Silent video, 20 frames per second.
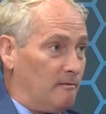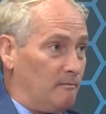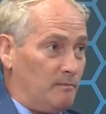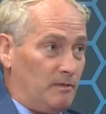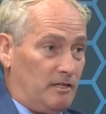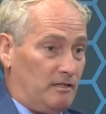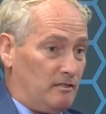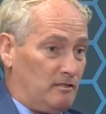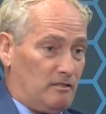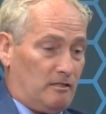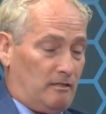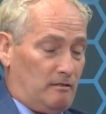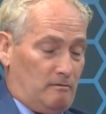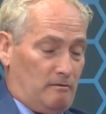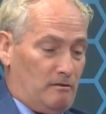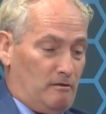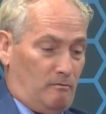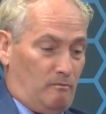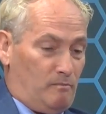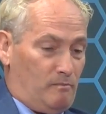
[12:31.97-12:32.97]
because
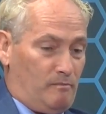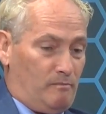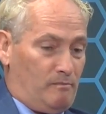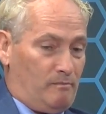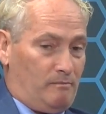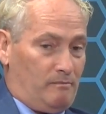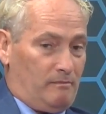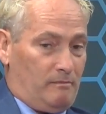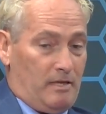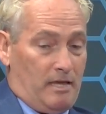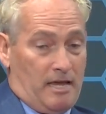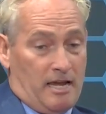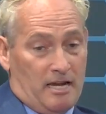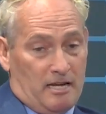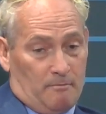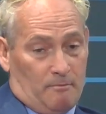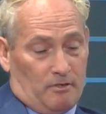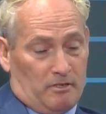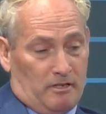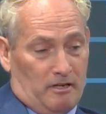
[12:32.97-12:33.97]
you know
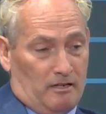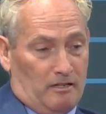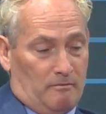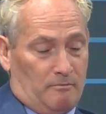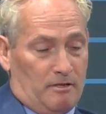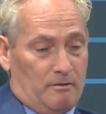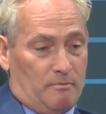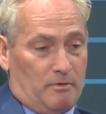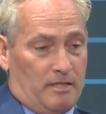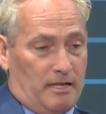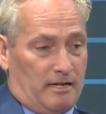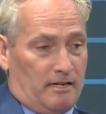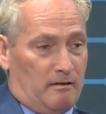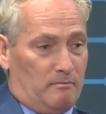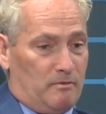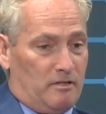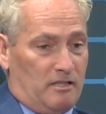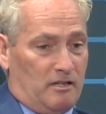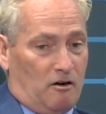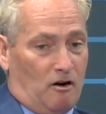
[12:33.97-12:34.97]
80% of the people that
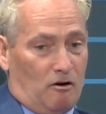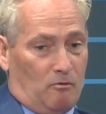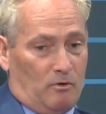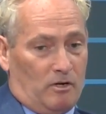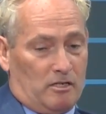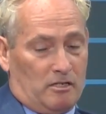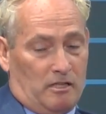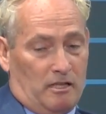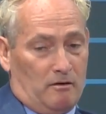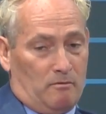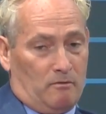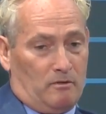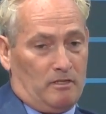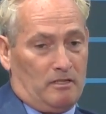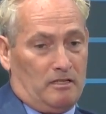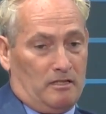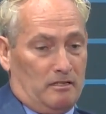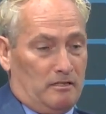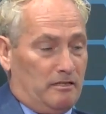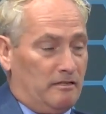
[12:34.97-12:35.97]
come to the car wash, they
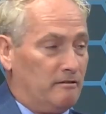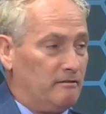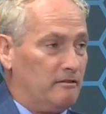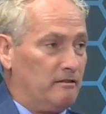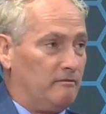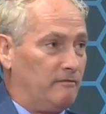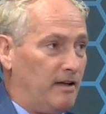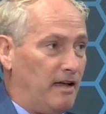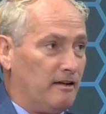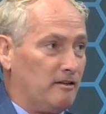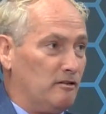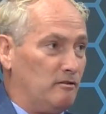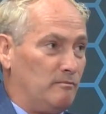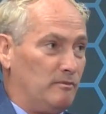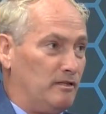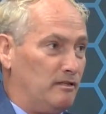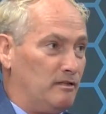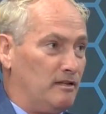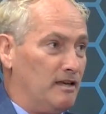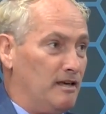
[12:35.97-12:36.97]
want the interior
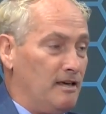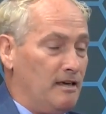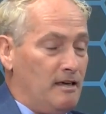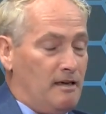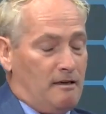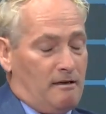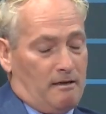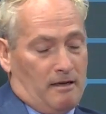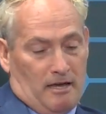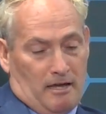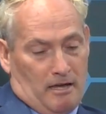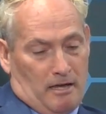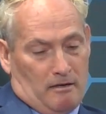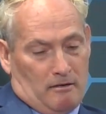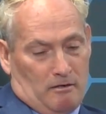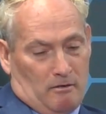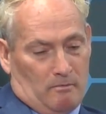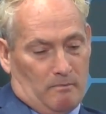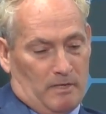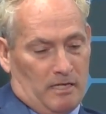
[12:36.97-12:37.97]
vacuumed. And,
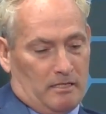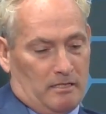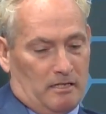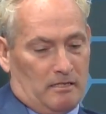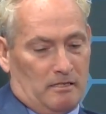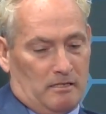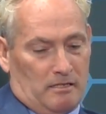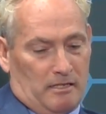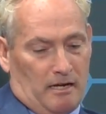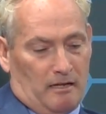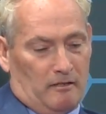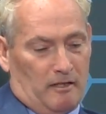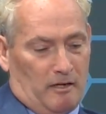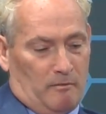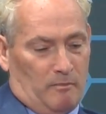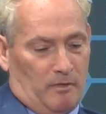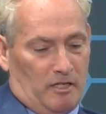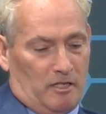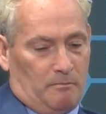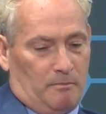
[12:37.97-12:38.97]
you know, it doesn't sound
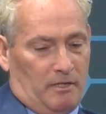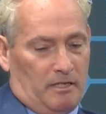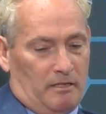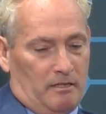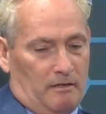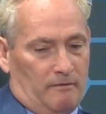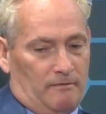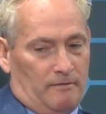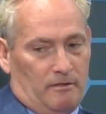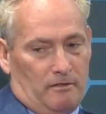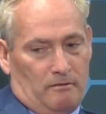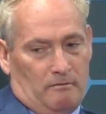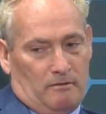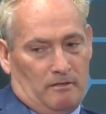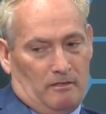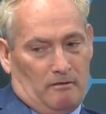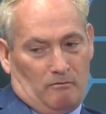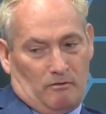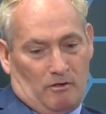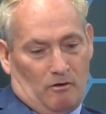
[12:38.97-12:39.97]
like much, but if you
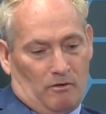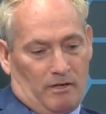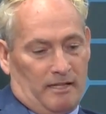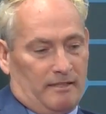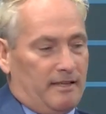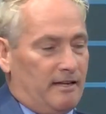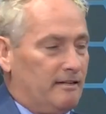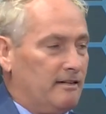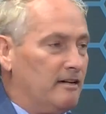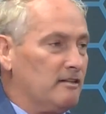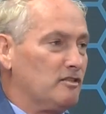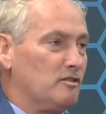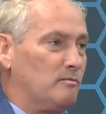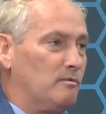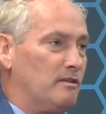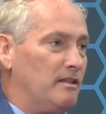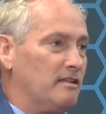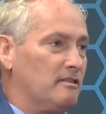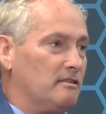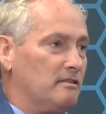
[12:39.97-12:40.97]
don't, don't get that
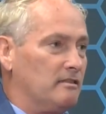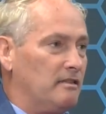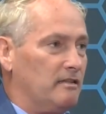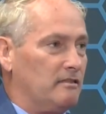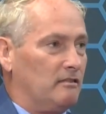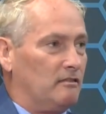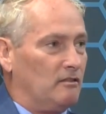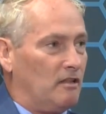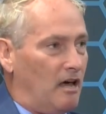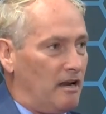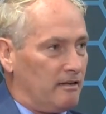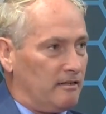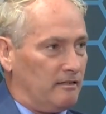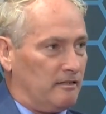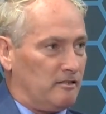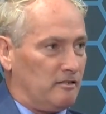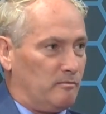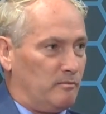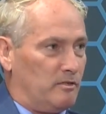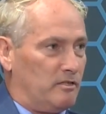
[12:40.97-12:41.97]
customer, that's, that's a lot of
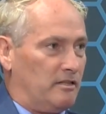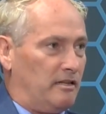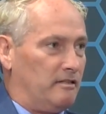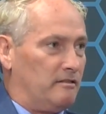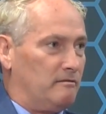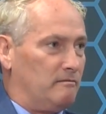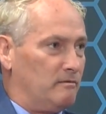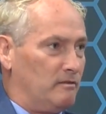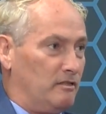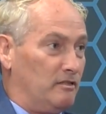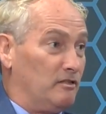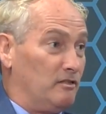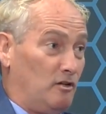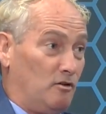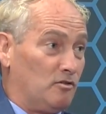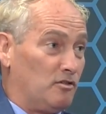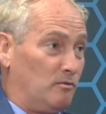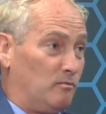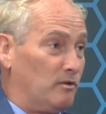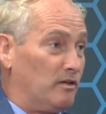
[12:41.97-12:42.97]
customers that
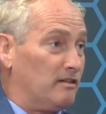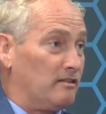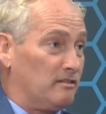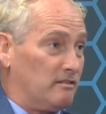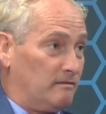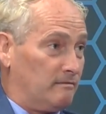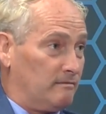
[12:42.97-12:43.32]
go somewhere else.